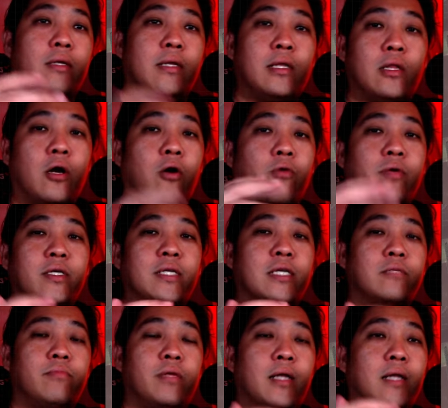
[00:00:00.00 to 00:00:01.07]
always
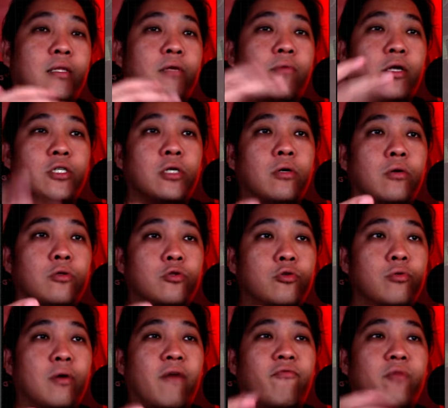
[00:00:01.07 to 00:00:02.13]
has been under Russian
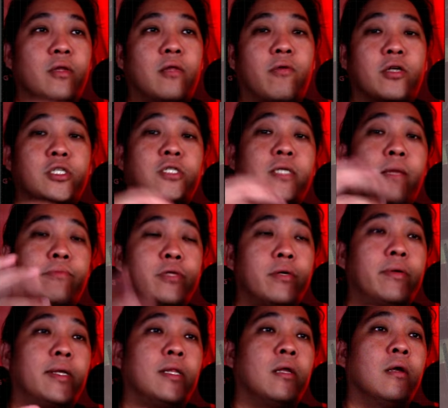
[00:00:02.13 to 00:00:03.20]
control after the Russians
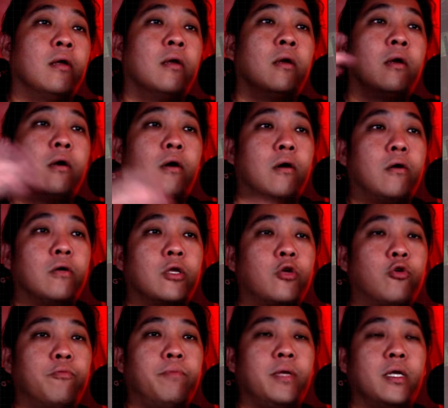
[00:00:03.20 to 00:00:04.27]
captured it. Or it
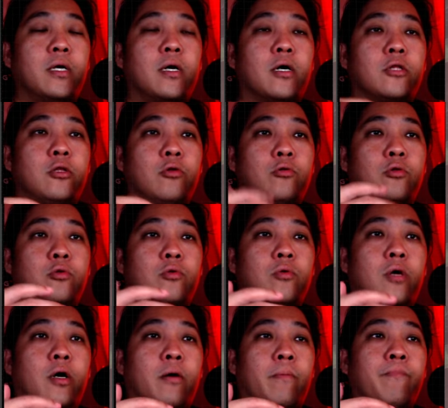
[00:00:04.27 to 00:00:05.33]
could be due
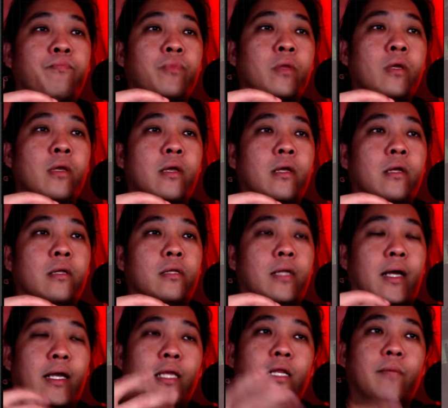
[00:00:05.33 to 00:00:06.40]
to
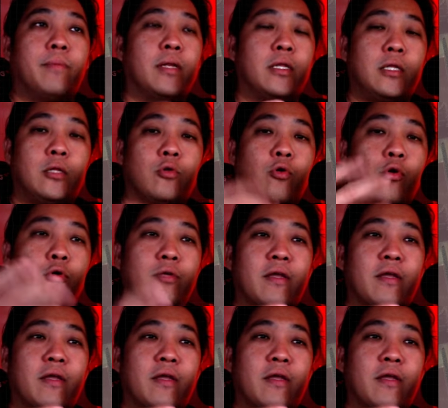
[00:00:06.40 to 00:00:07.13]
their inability to hold that